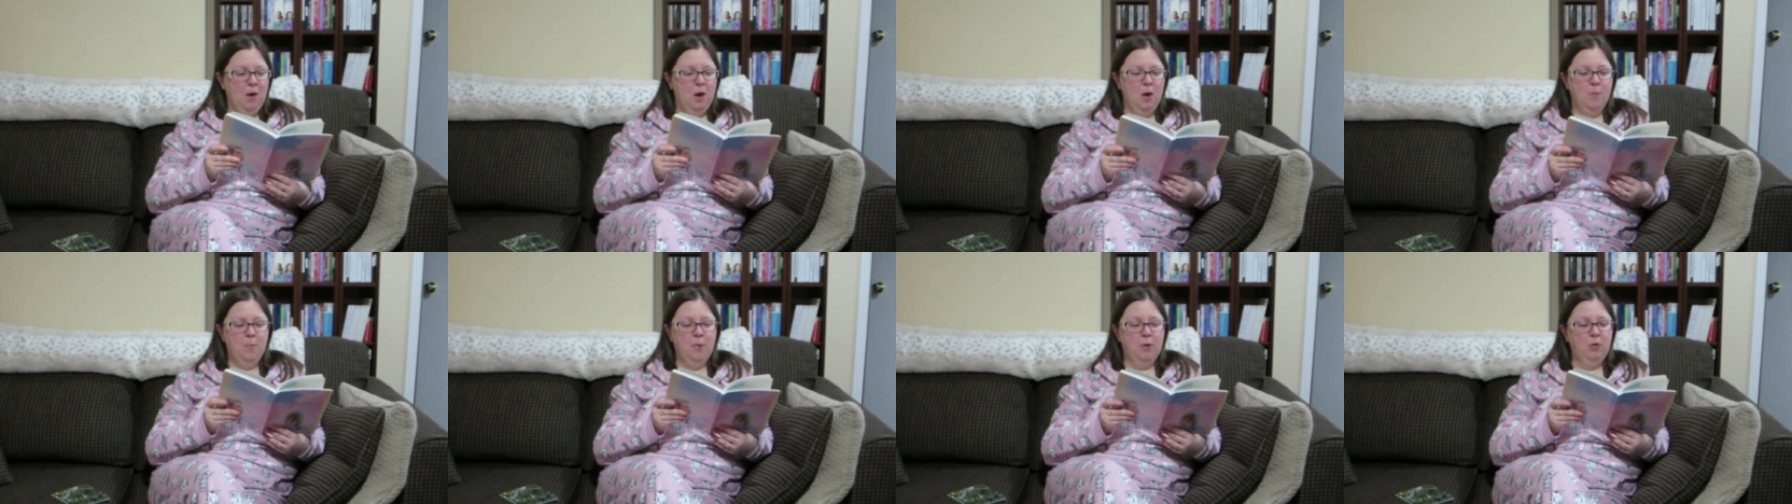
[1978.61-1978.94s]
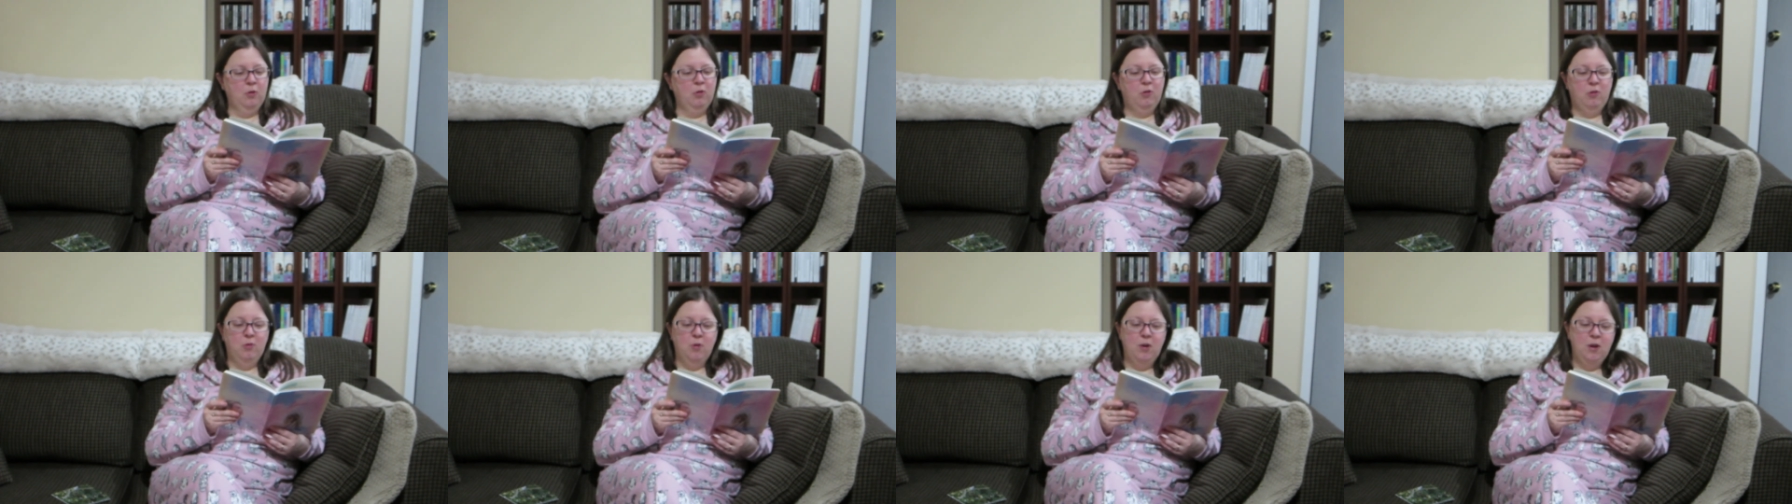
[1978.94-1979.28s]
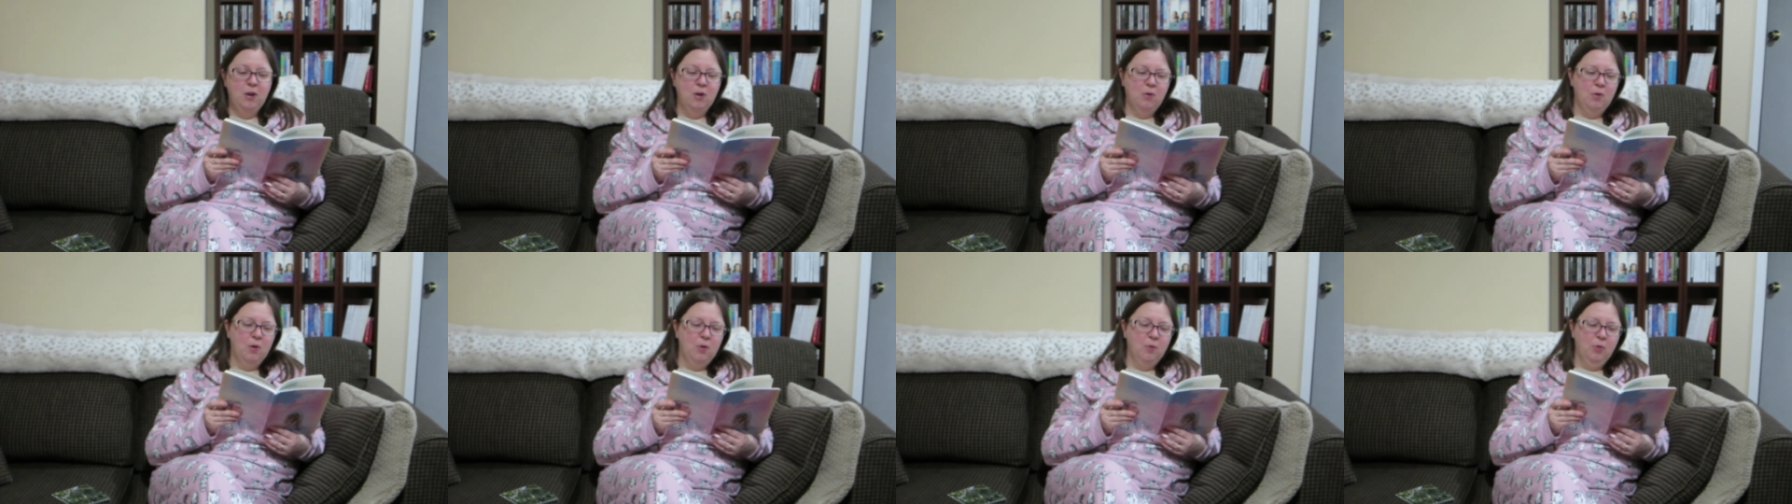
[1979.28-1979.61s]
about
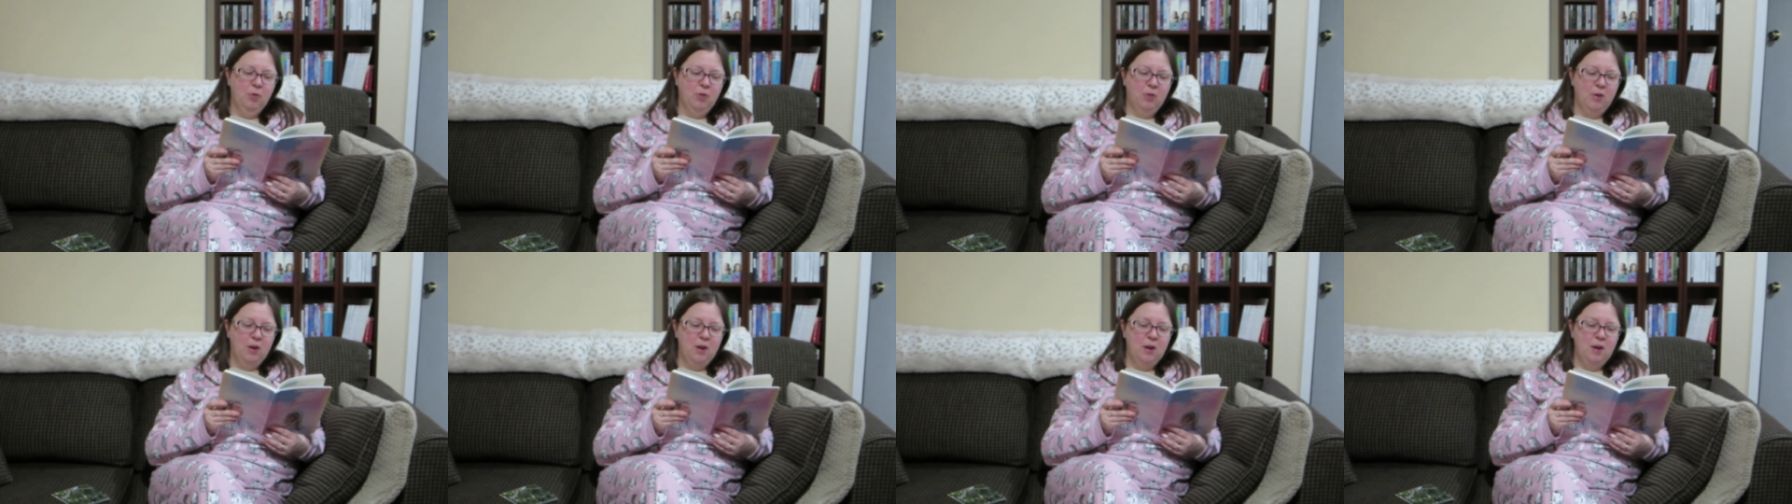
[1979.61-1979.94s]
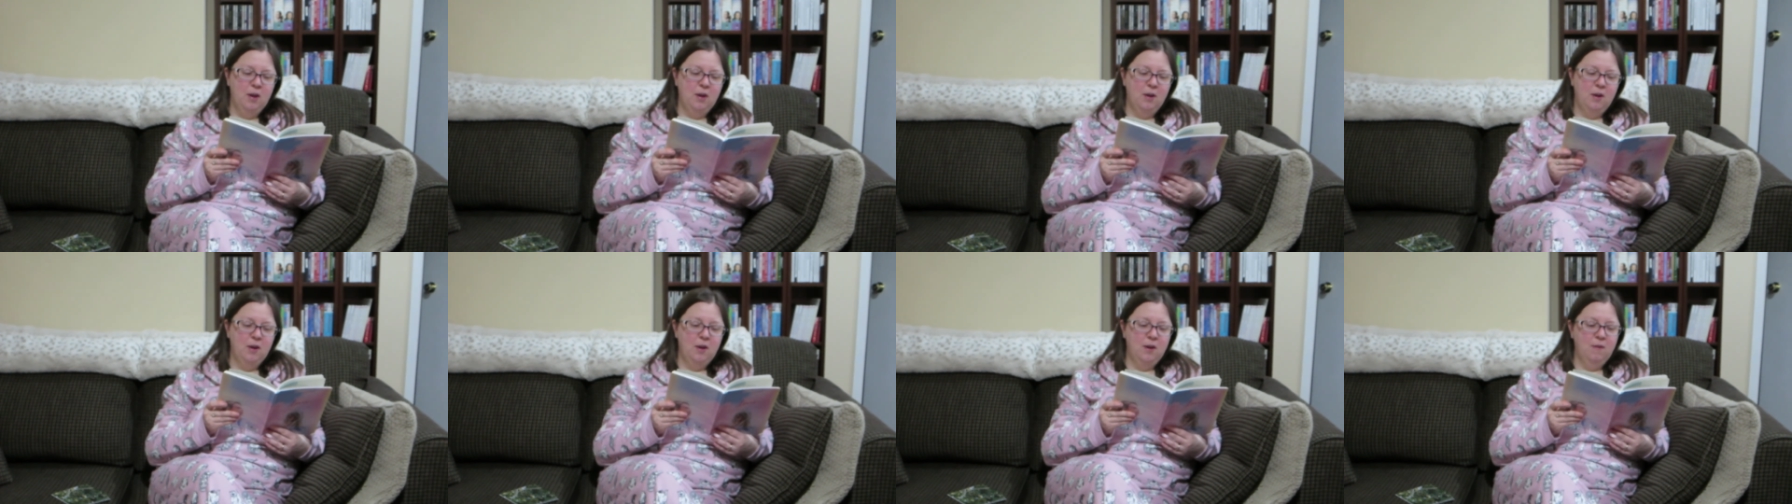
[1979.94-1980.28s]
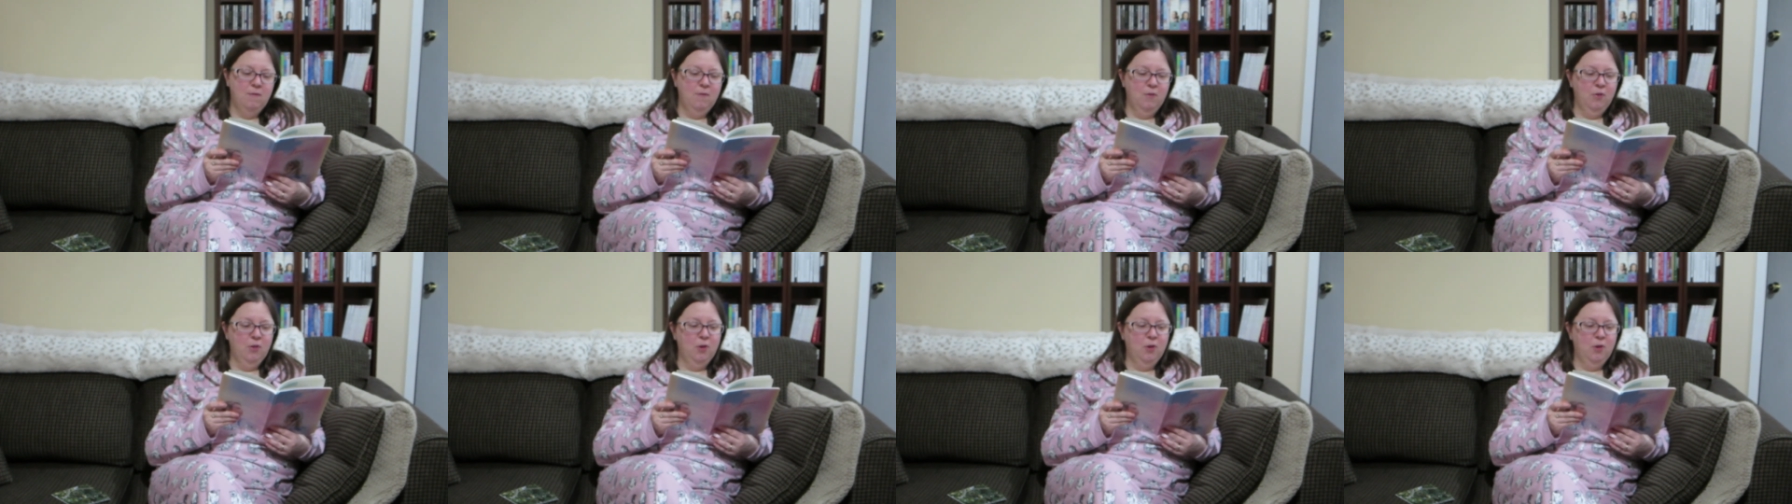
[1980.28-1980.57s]
doing your own thing, even